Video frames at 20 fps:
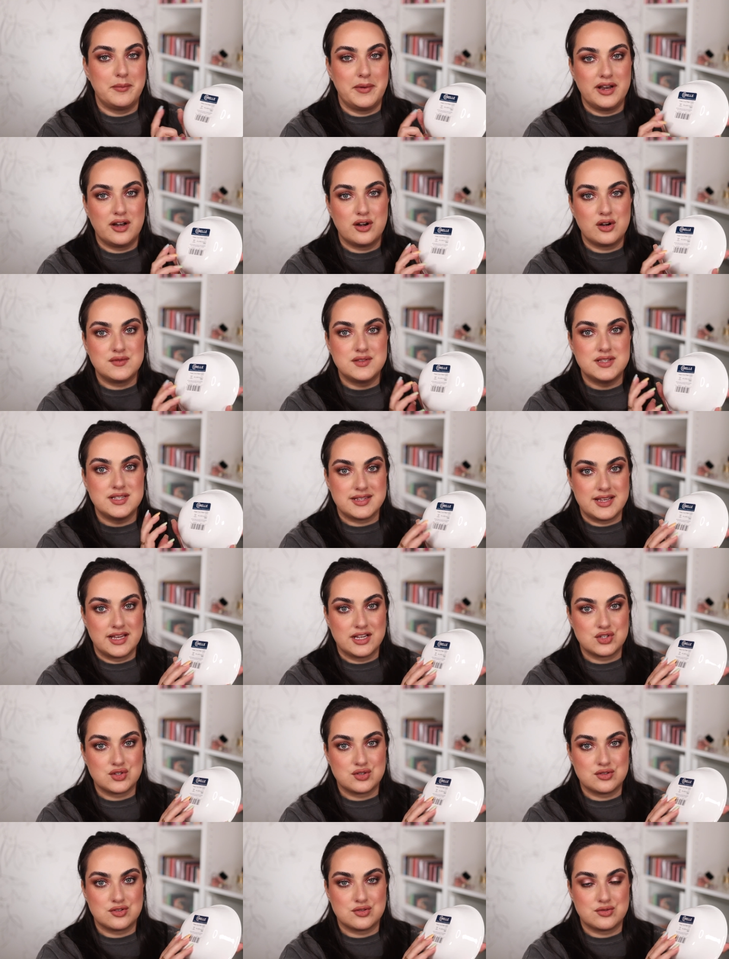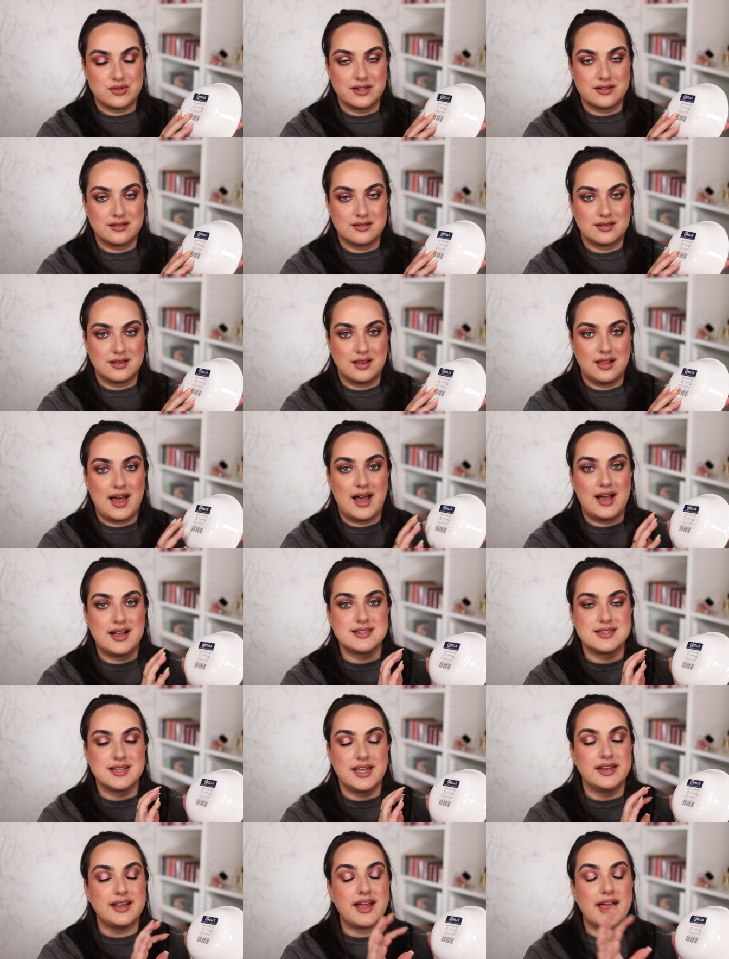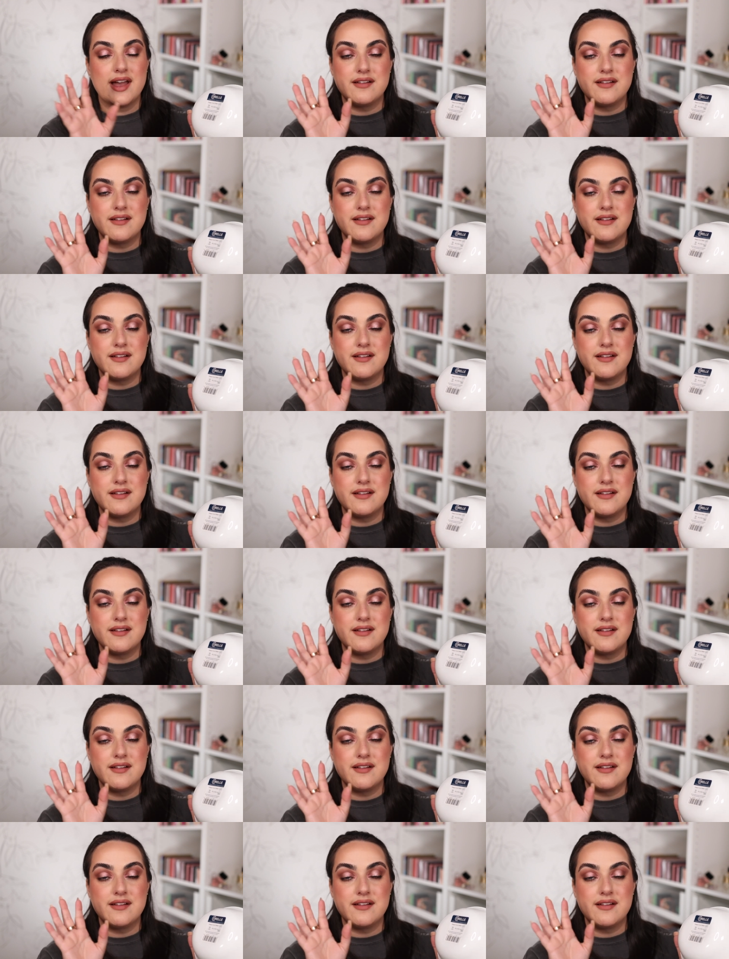made out of this extra strength glass and I